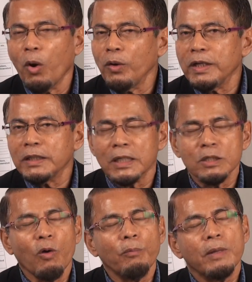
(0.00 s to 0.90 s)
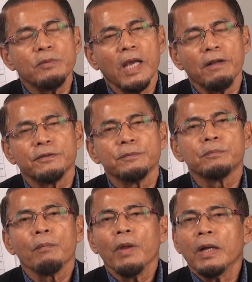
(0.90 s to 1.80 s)
Not only they transform themselves,
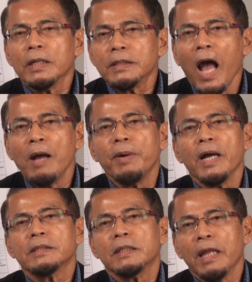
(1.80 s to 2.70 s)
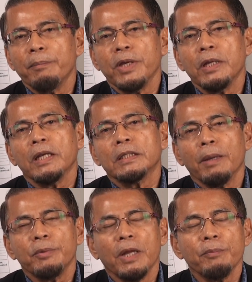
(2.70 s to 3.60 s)
the sahabas, the tabi'in and
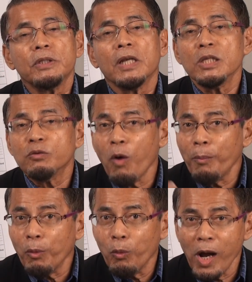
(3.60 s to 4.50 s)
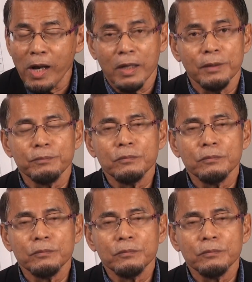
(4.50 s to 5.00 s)
the tabi'in transform the world.